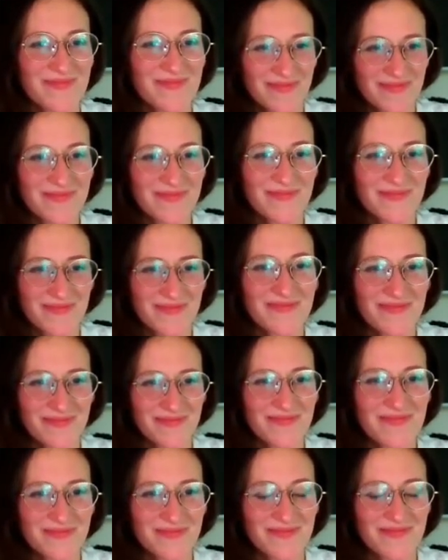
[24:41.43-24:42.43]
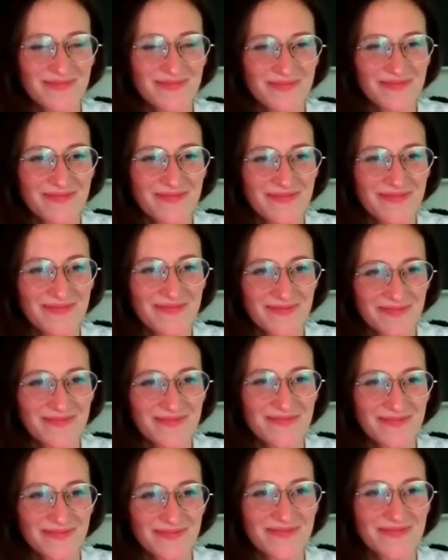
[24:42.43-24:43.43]

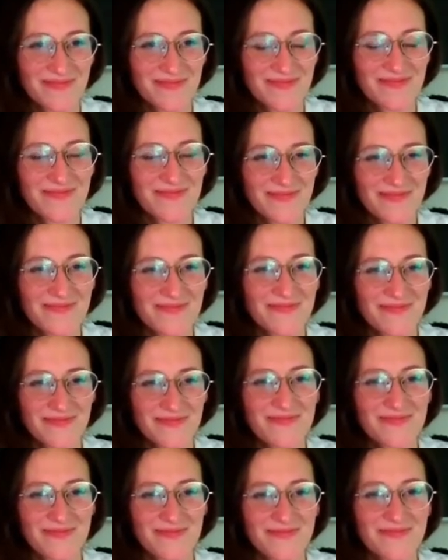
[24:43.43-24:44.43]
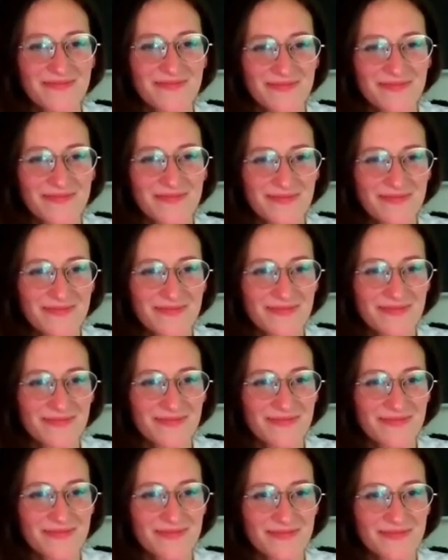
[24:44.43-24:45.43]

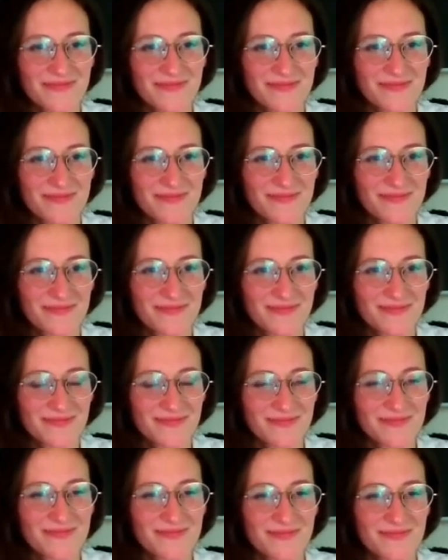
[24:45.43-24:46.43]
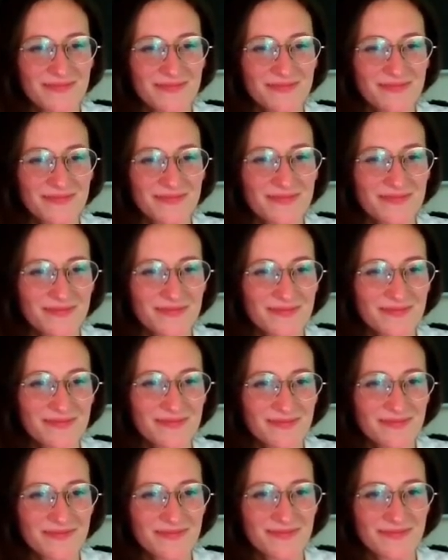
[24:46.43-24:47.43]

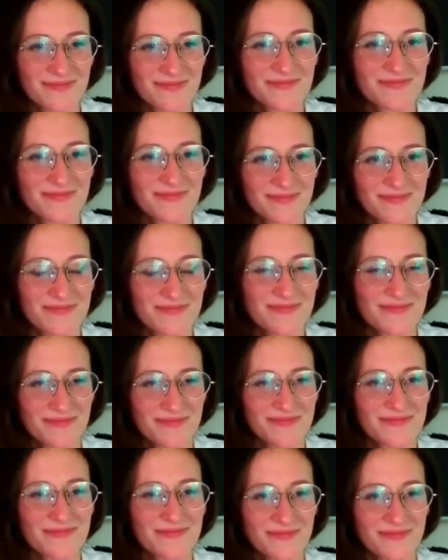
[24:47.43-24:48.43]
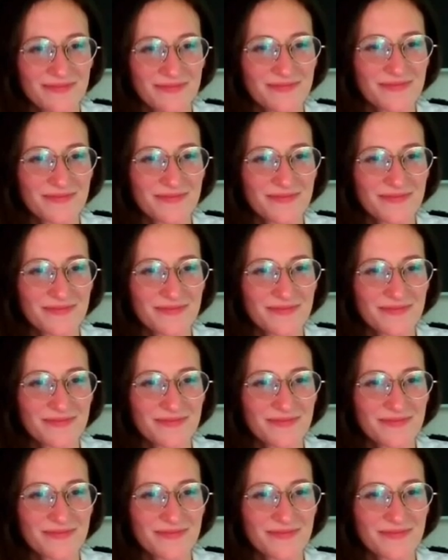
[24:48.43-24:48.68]
No words are spoken by the person on screen.